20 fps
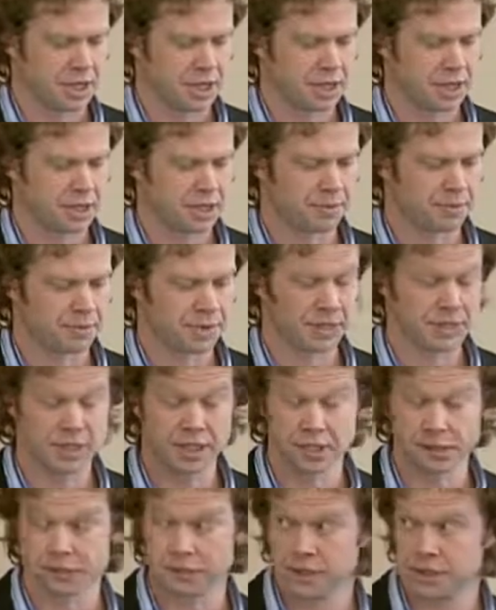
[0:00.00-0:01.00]
Um, the
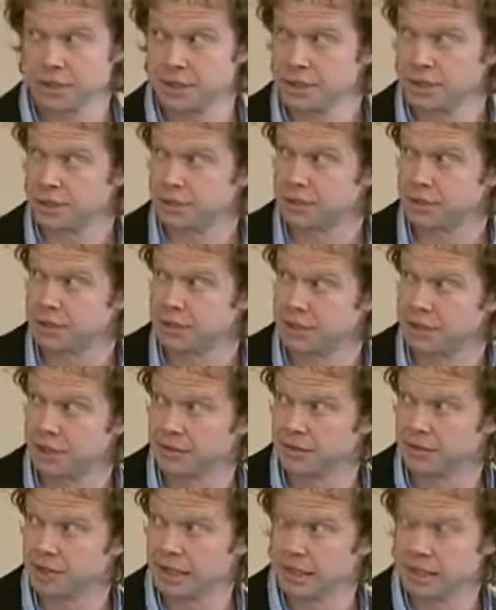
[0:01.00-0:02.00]
Southern Region, just
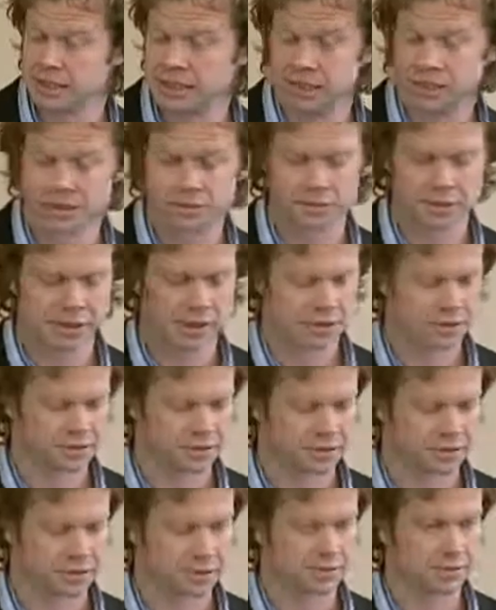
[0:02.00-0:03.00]
give you an idea, we
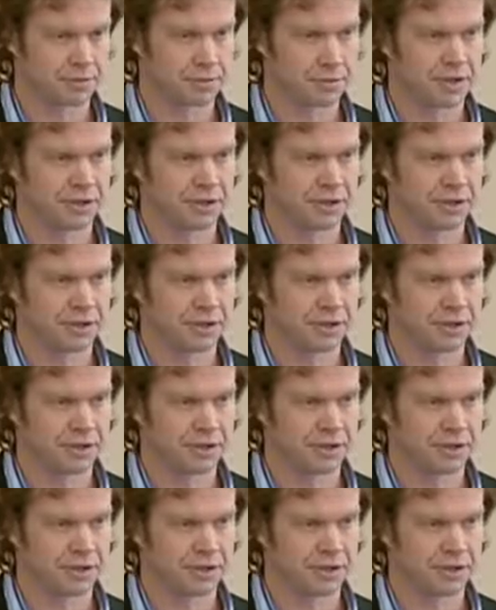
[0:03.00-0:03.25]
cover um,